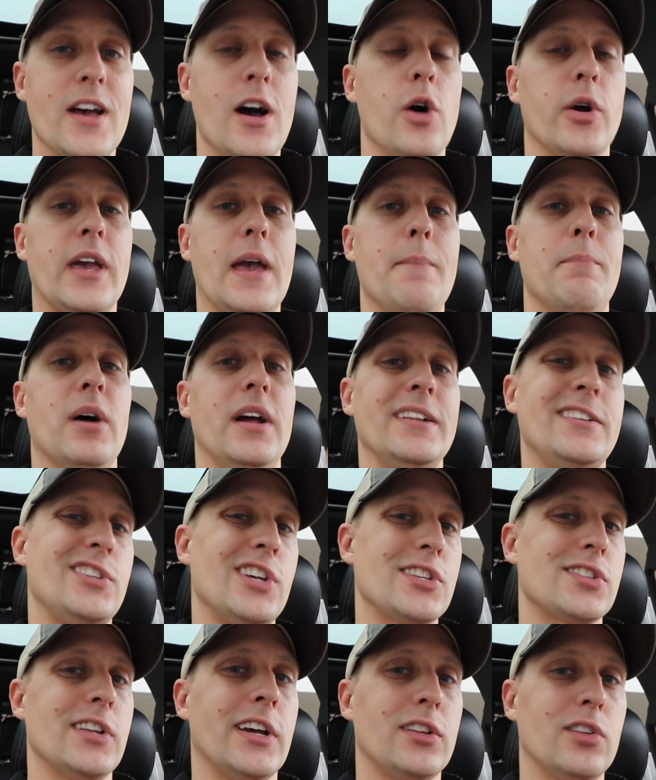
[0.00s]
Okay, but
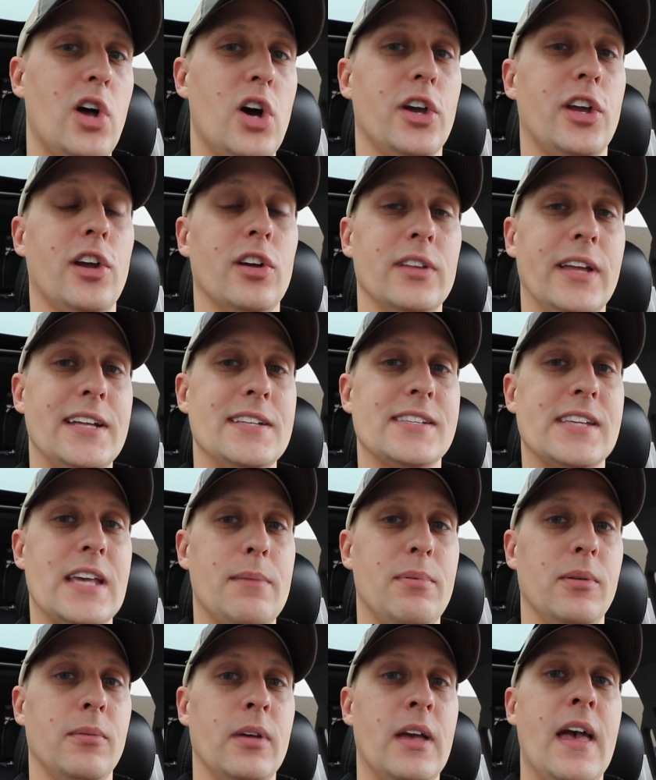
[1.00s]
just like lawn care
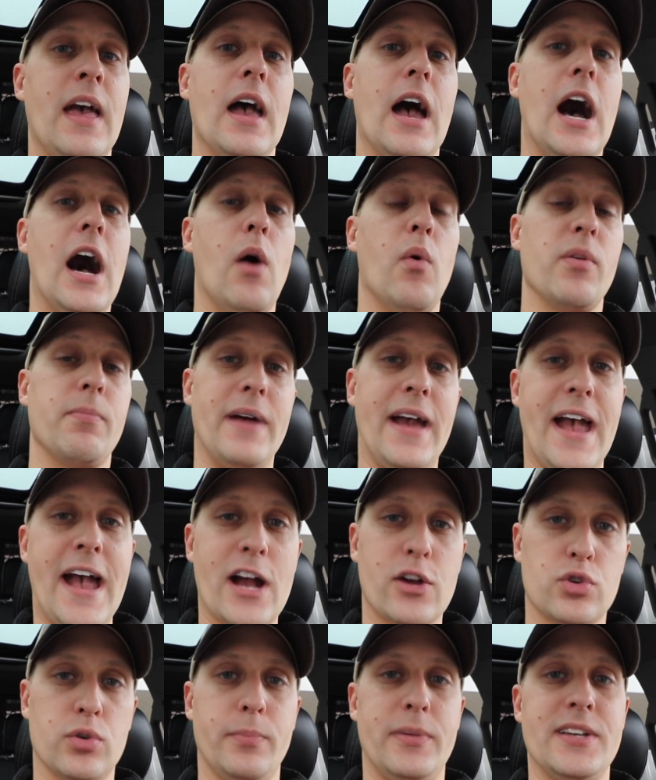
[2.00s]
landscaping uh, with my
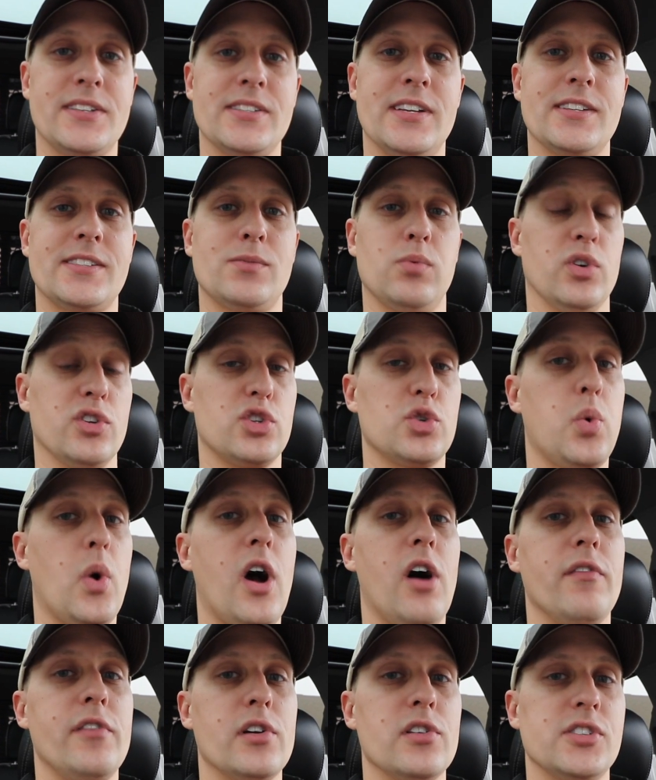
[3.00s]
actual business, we're
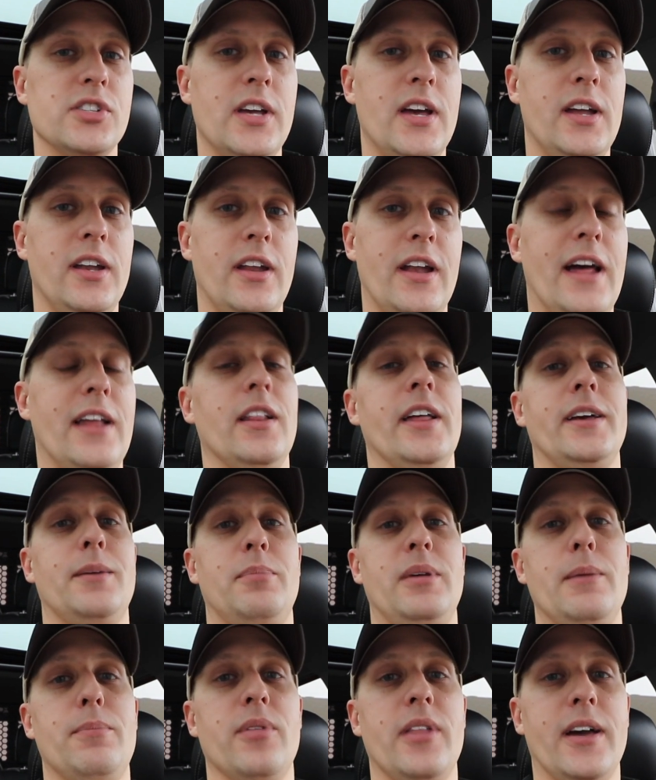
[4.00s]
12 years in, and I like
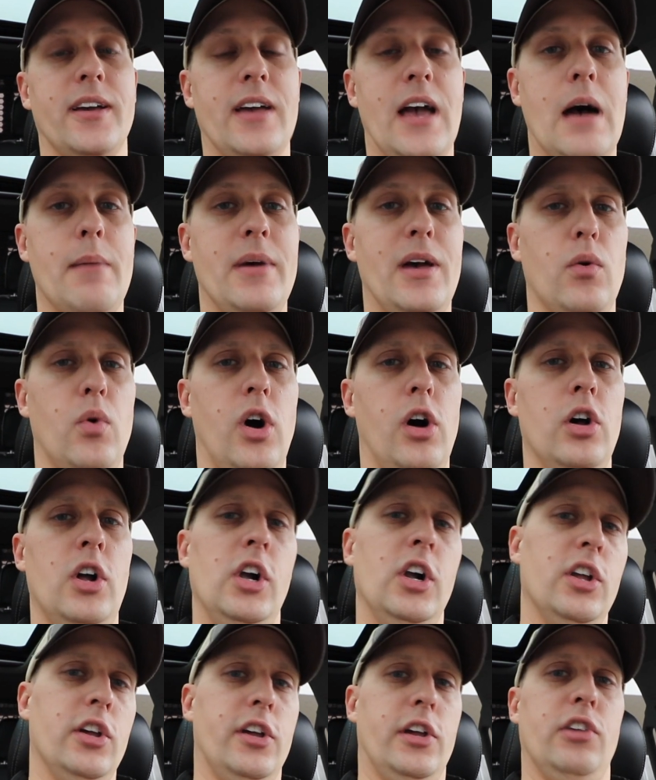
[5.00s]
people that comment, well,
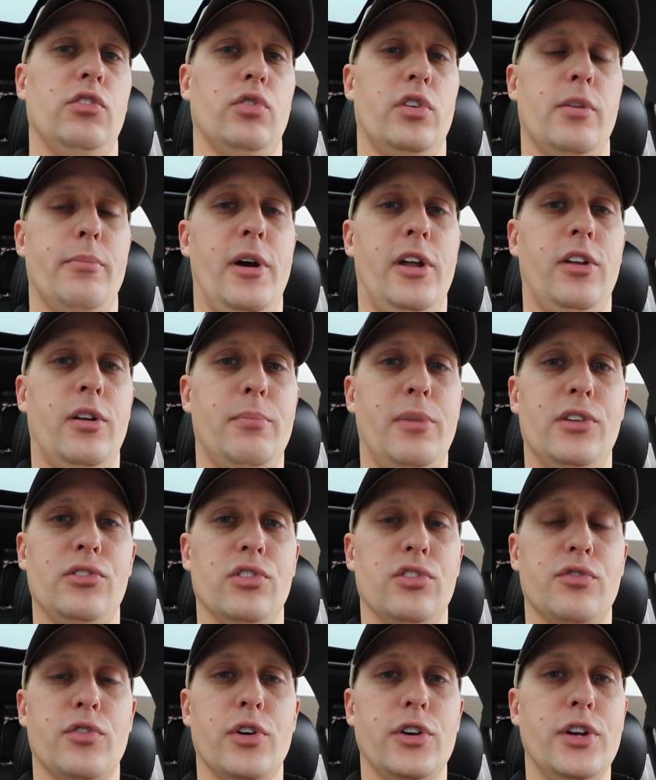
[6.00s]
he's only been in a
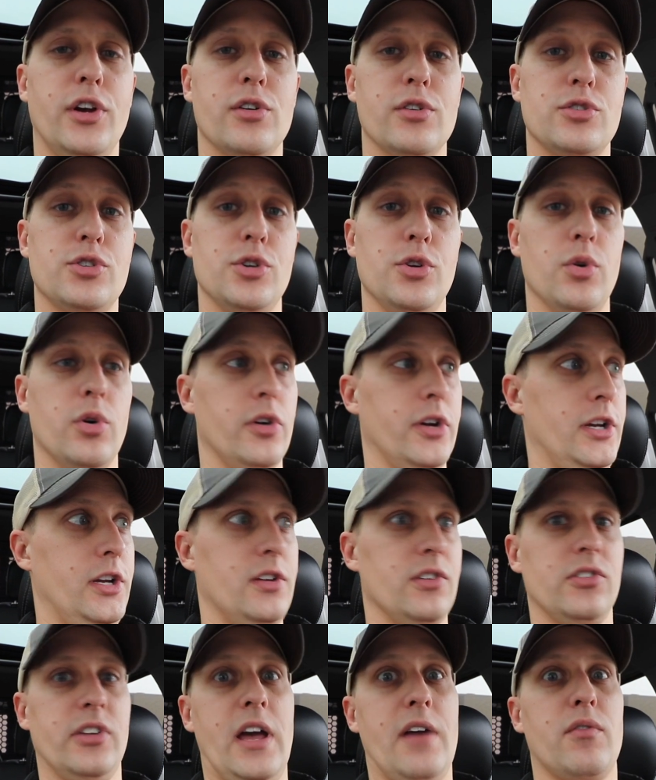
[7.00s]
business for a year or two, or he
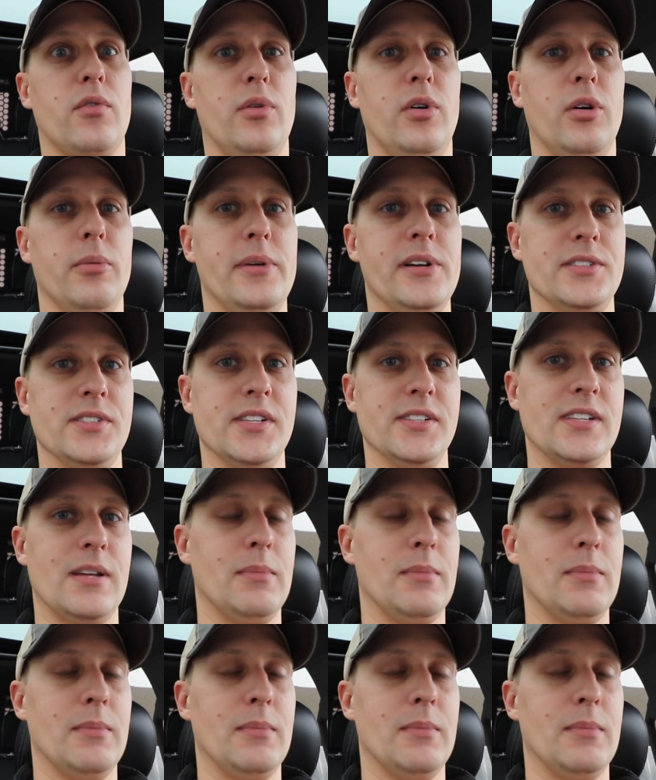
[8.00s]
doesn't have a real business.